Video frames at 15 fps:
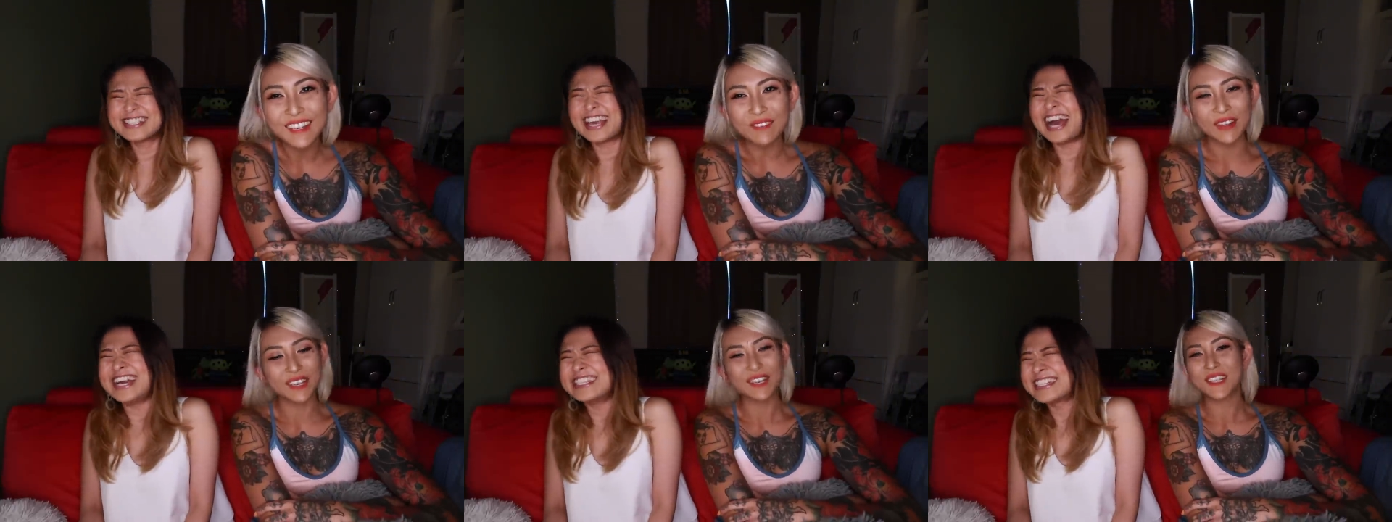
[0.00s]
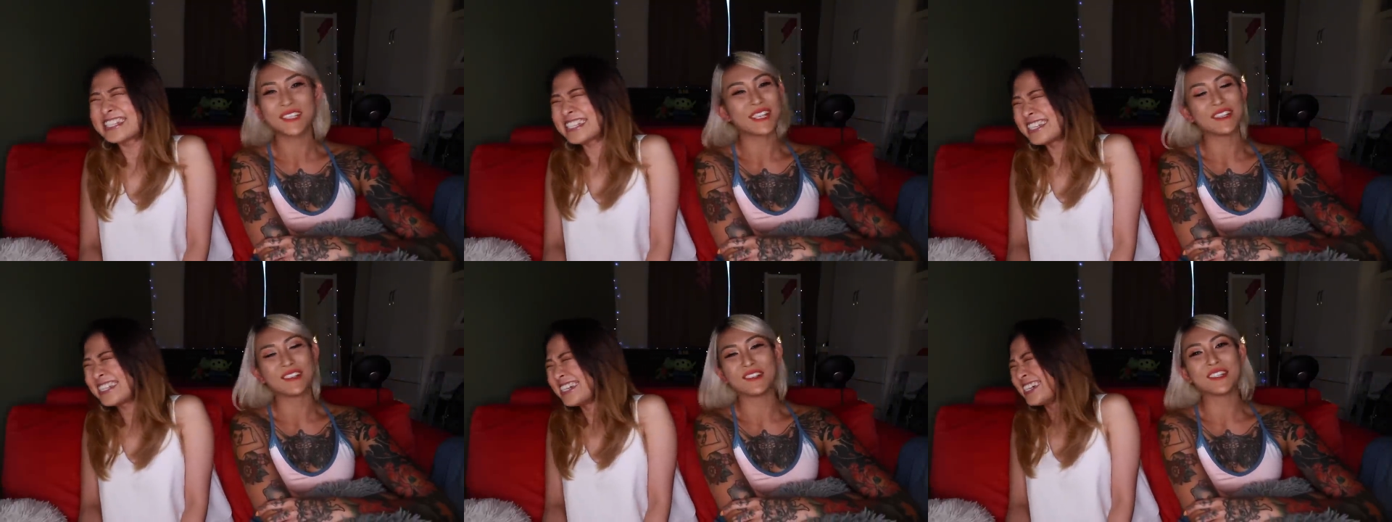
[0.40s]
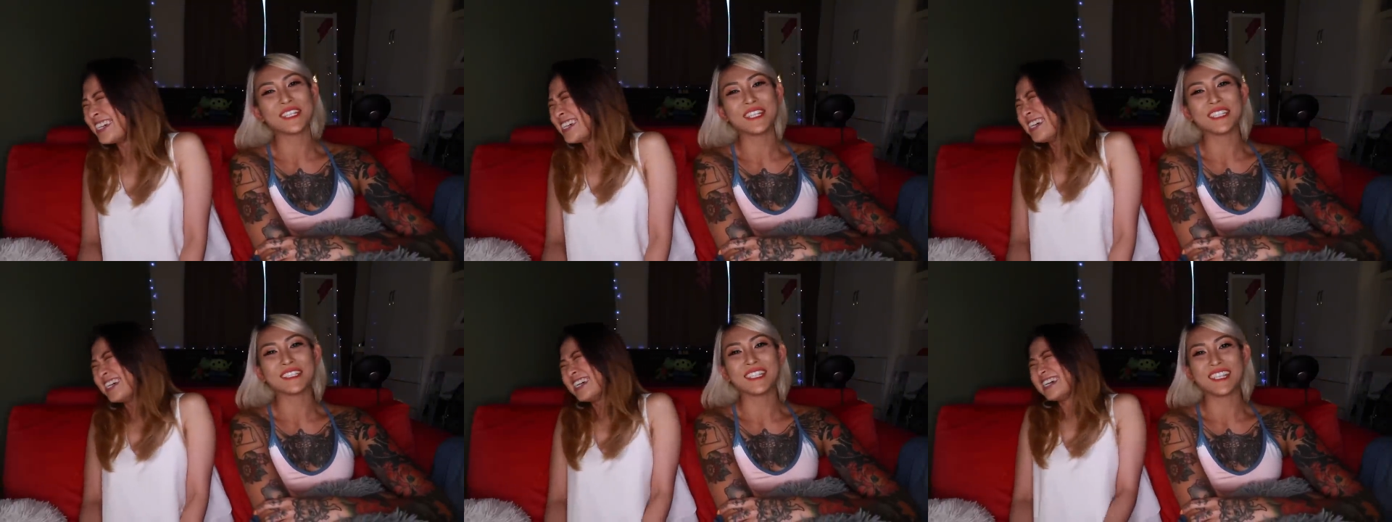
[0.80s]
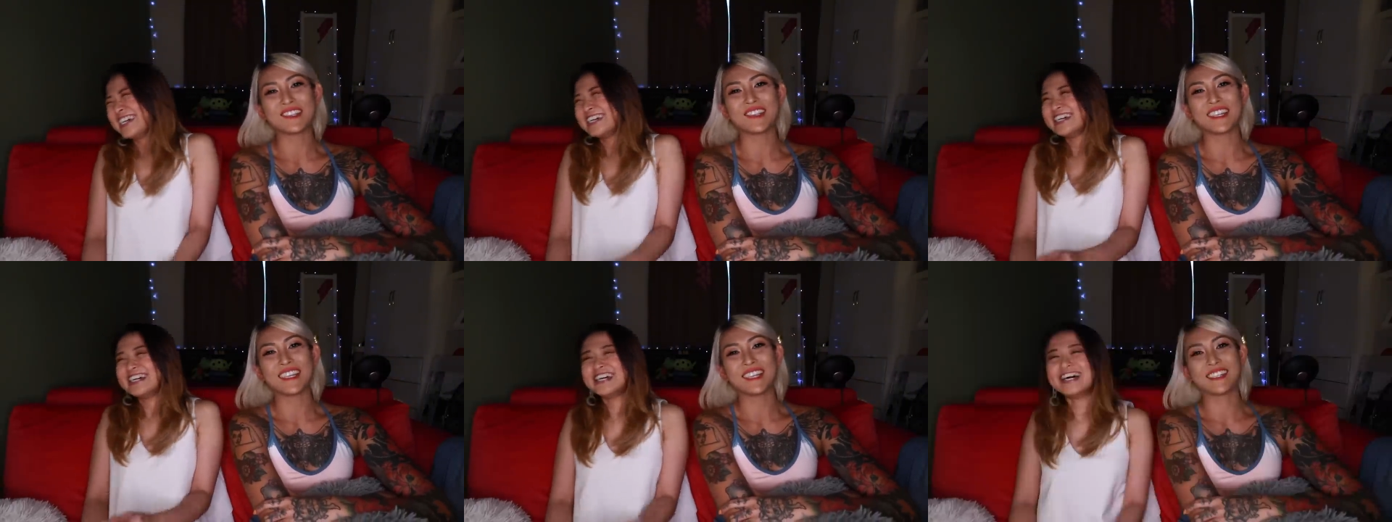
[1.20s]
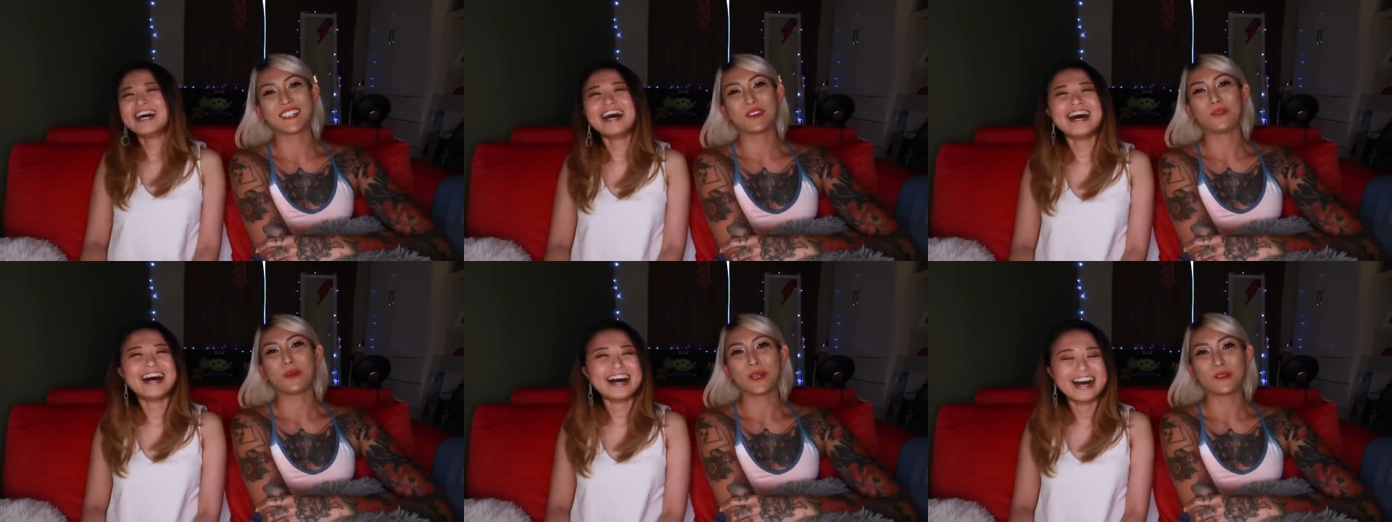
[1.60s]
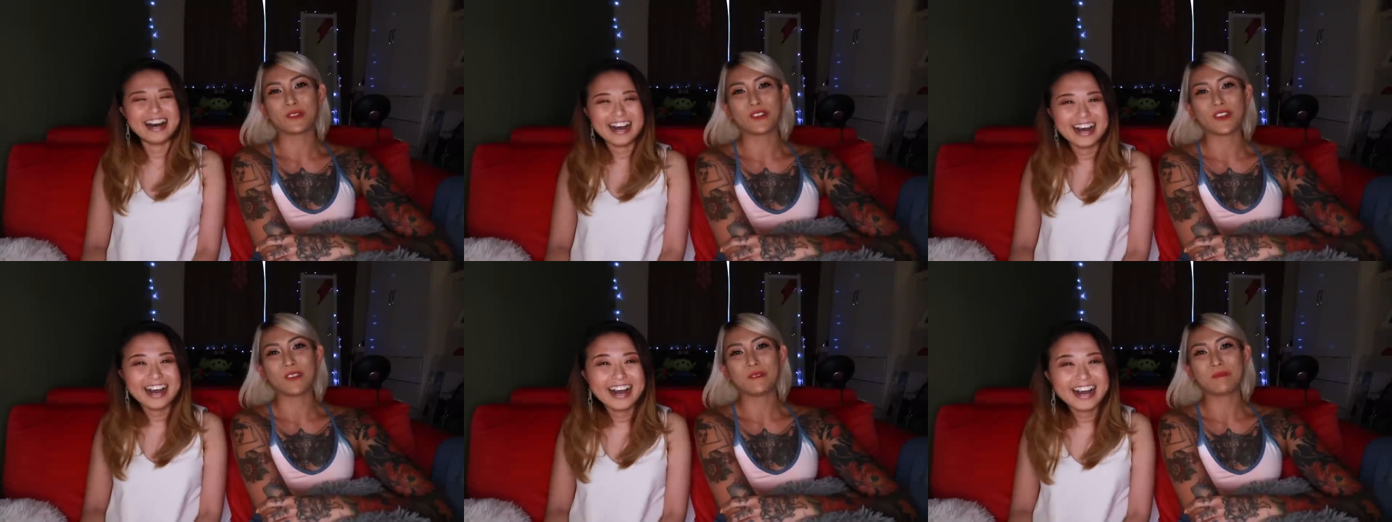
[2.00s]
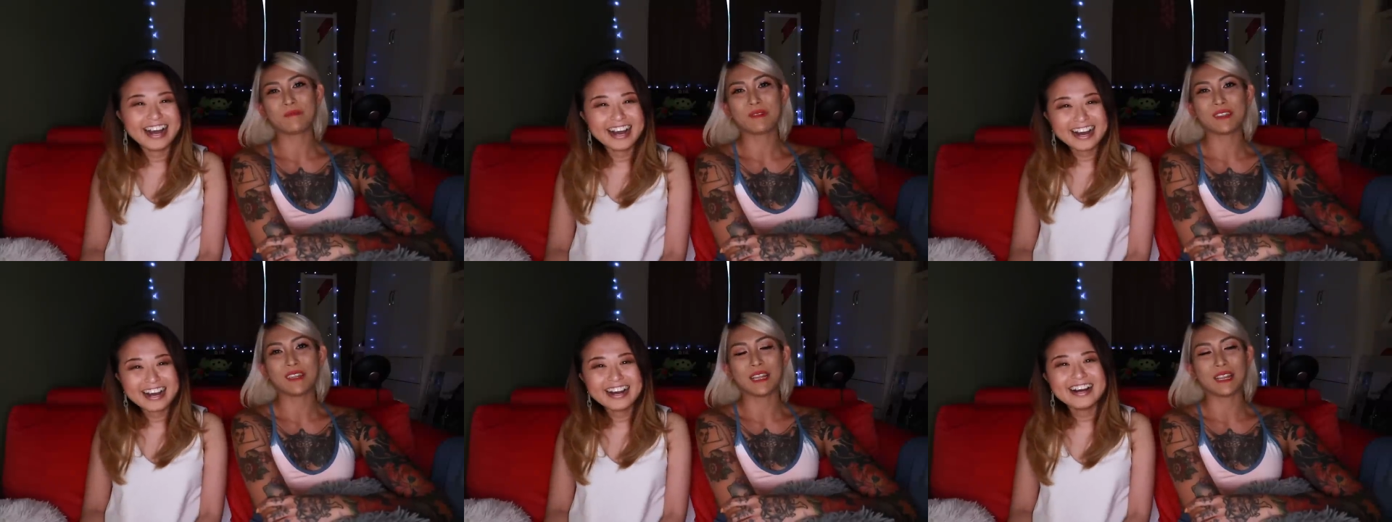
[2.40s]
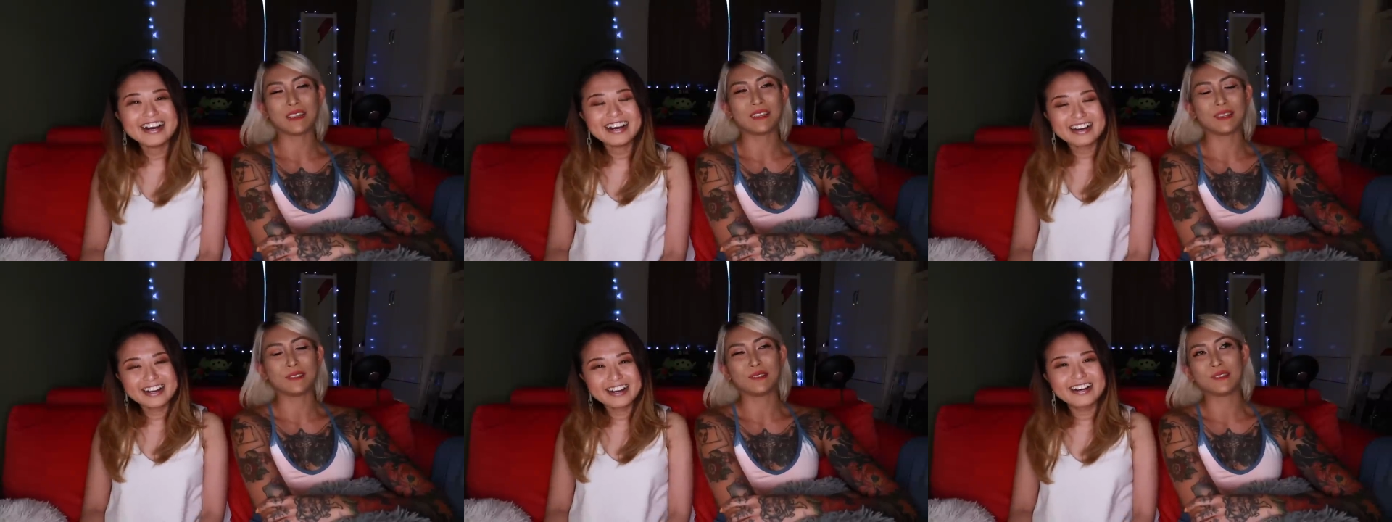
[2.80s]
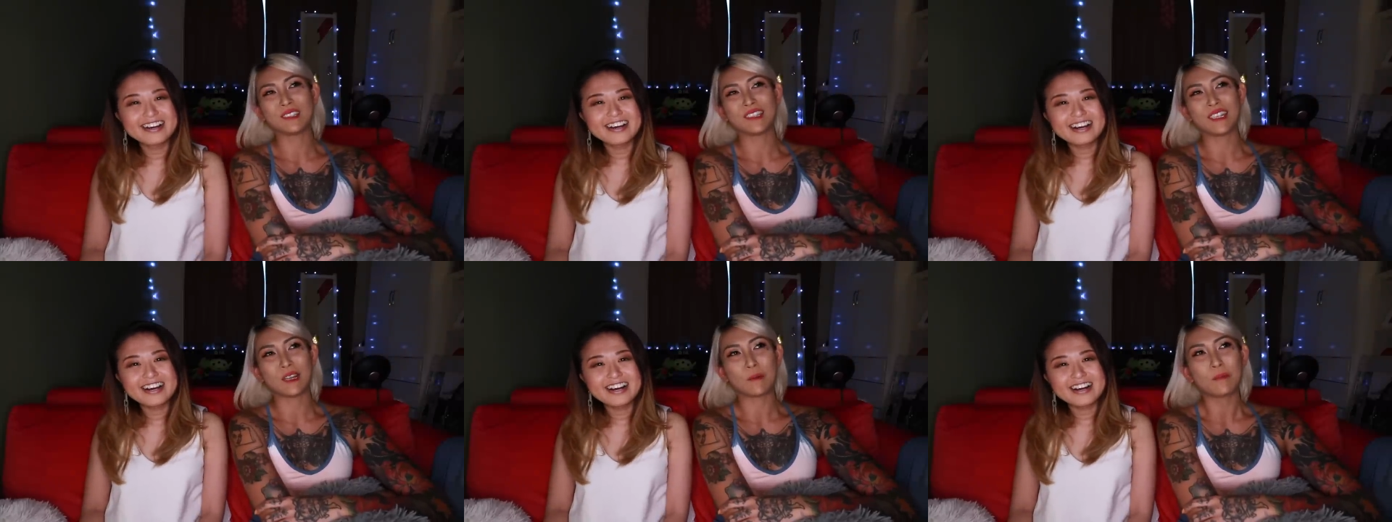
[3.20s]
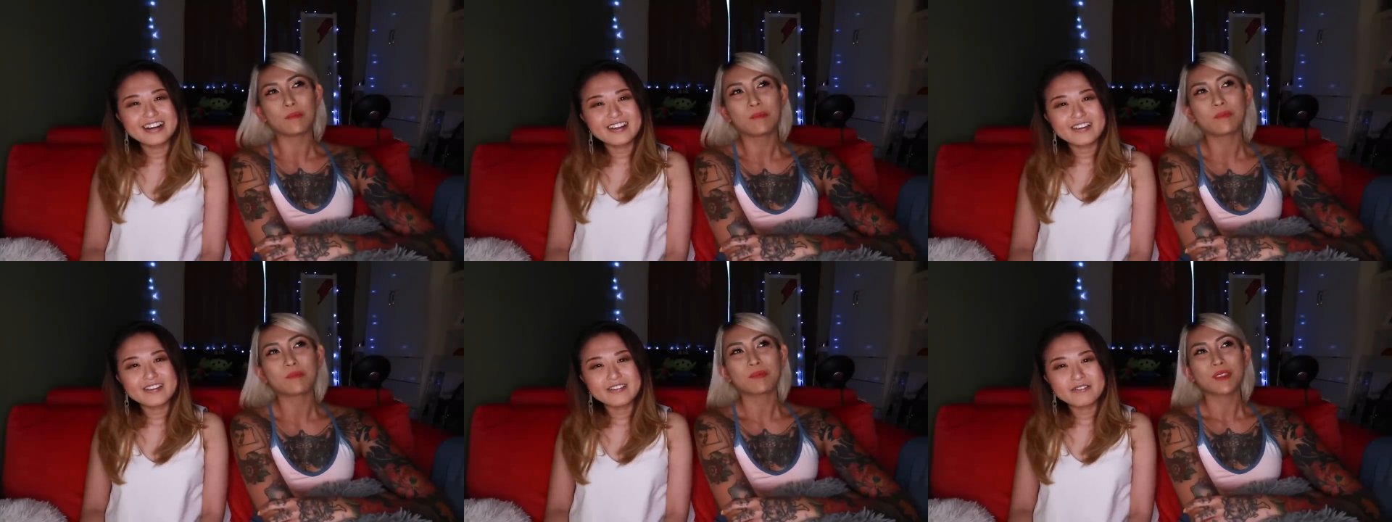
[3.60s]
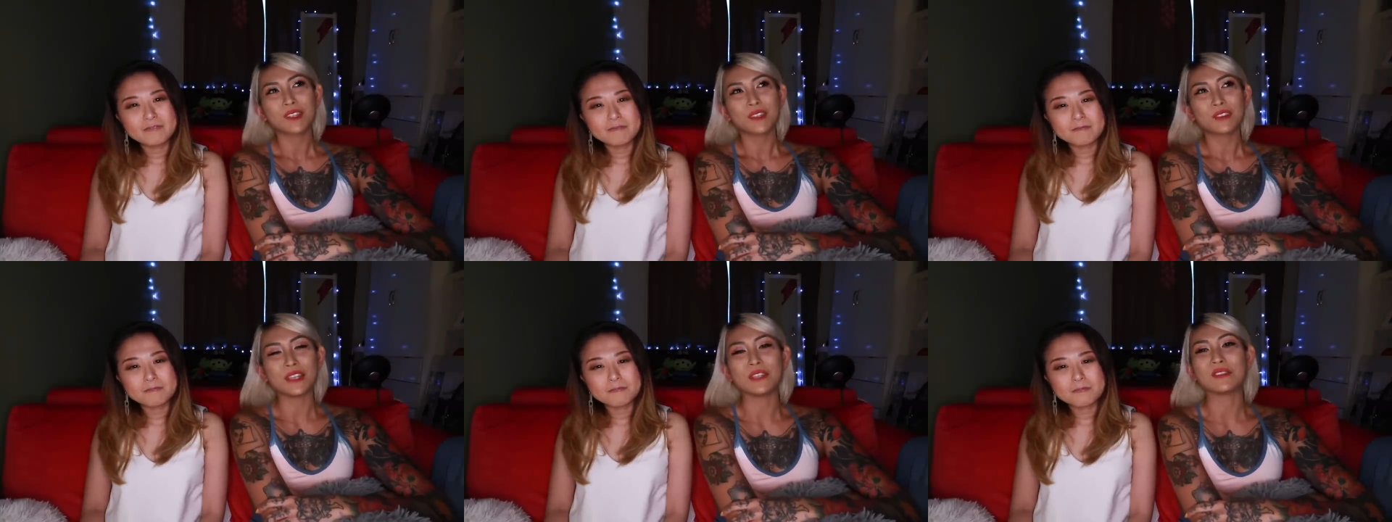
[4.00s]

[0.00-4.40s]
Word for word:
Speaker 1: yes. Because they don't think DJ is a real job. Like they don't take they